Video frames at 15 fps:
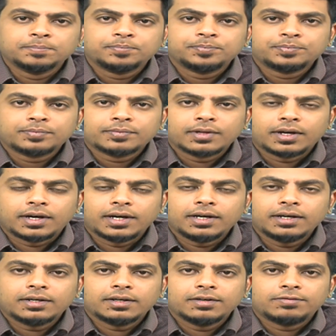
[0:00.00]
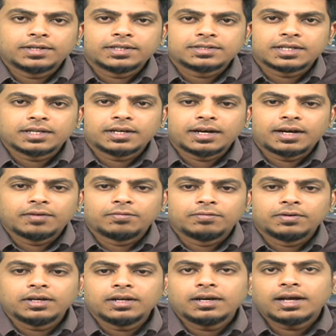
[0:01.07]
right? If I say I
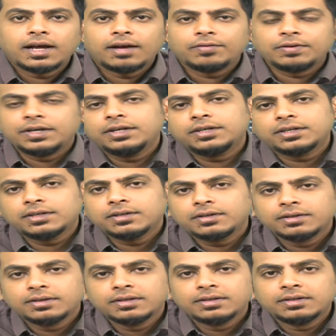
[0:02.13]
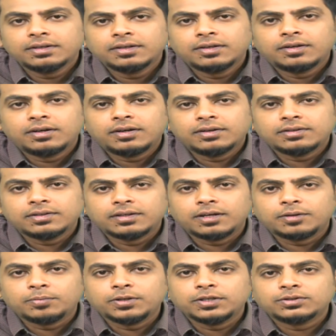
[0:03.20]
will have eaten, that
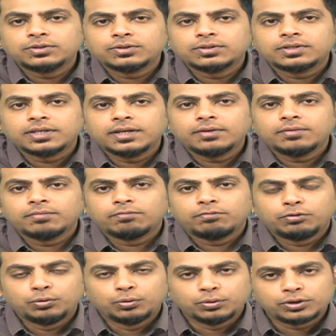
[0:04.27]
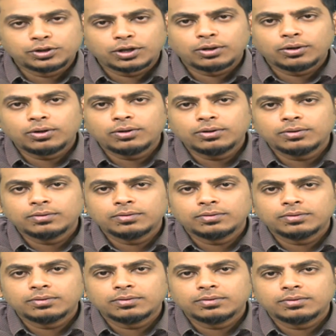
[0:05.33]
means to say future lo,
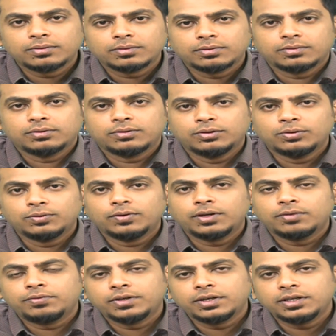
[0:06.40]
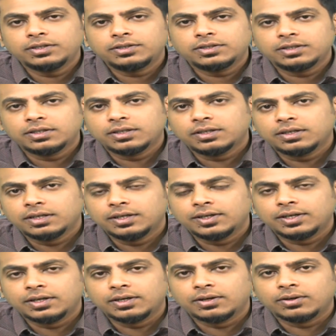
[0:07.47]
you will finish eating
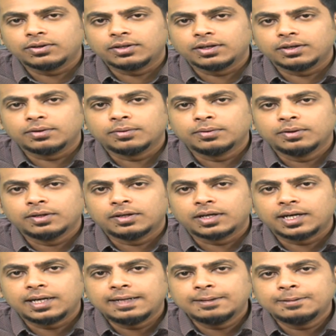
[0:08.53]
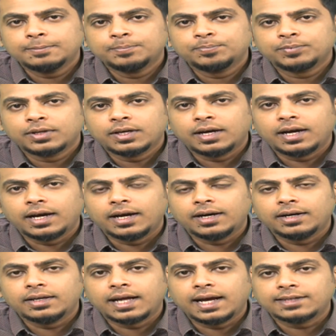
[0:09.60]
your thing, right? And the
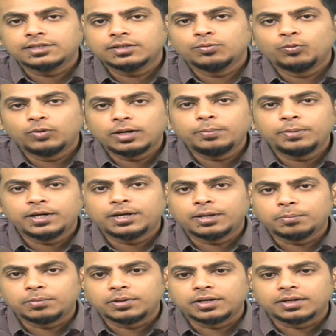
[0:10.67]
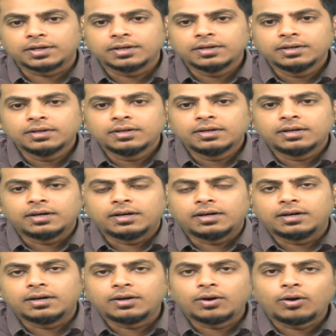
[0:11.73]
action will be complete.
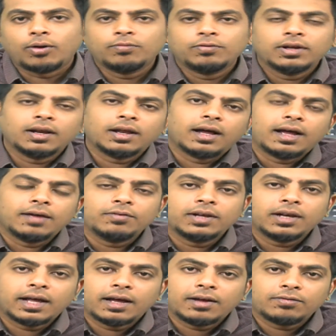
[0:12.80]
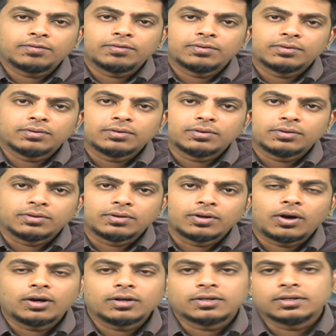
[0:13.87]
Or I will have
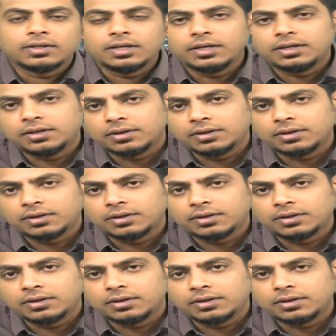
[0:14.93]
not eaten,